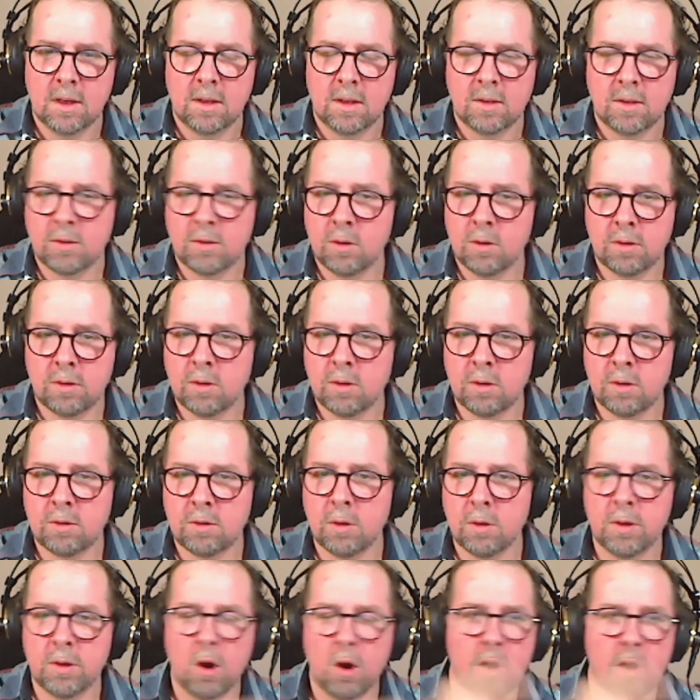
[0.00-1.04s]

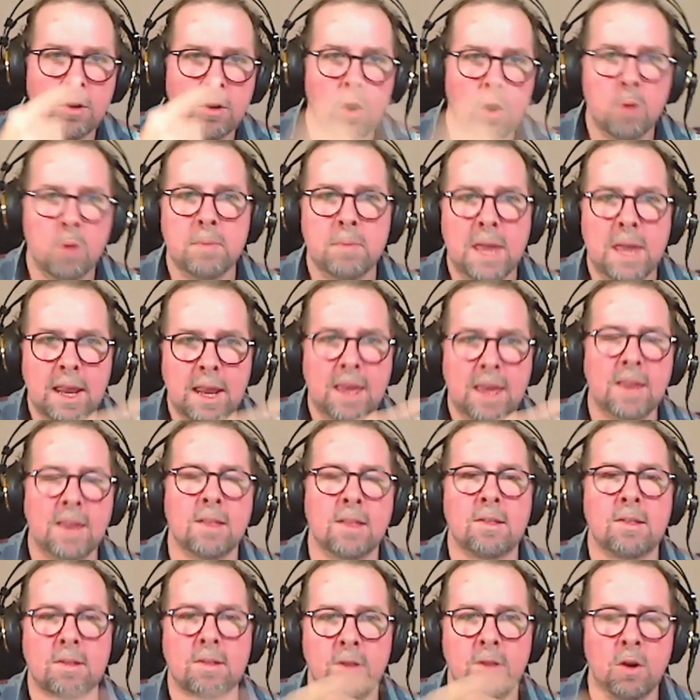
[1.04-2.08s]
So there are no
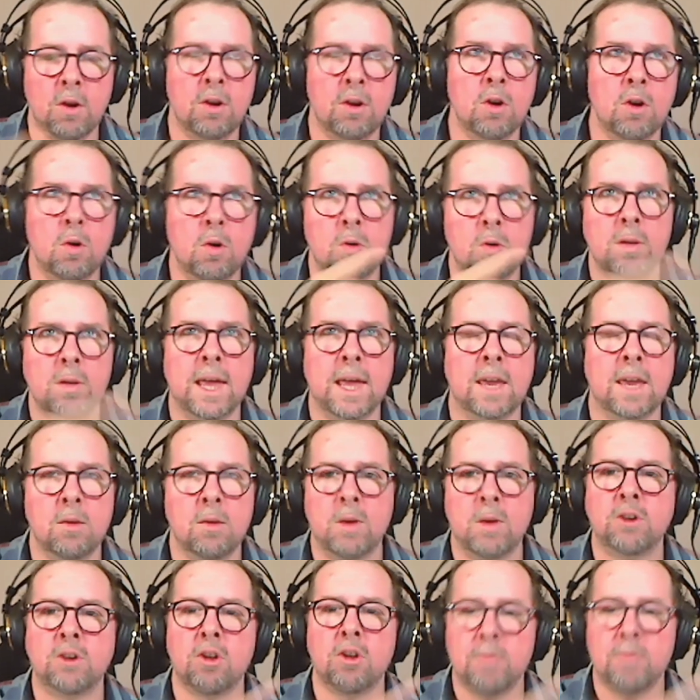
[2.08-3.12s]
meetings, there are no like
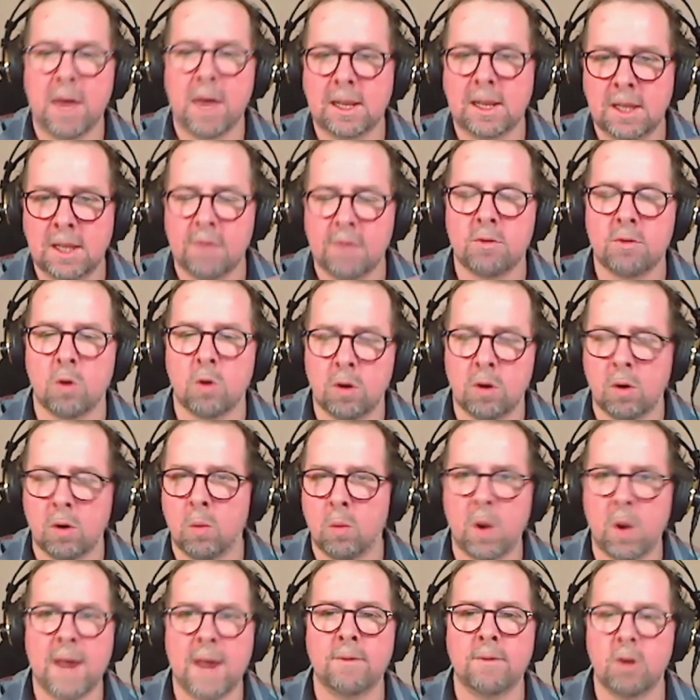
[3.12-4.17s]
retrospectives or
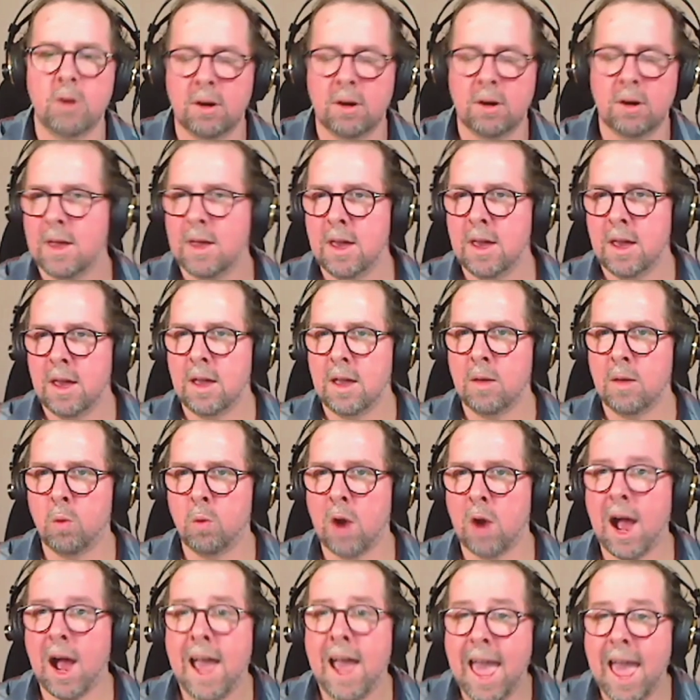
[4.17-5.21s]
whatever
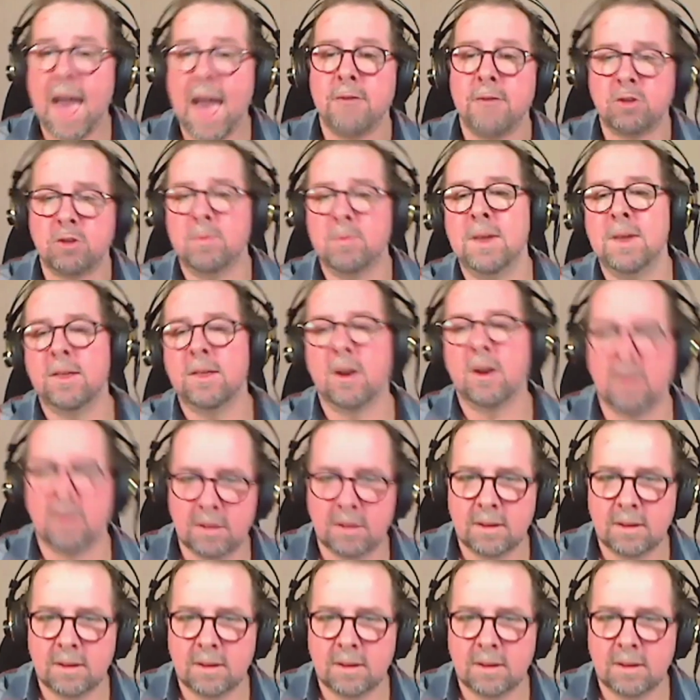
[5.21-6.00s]
where I have to be there.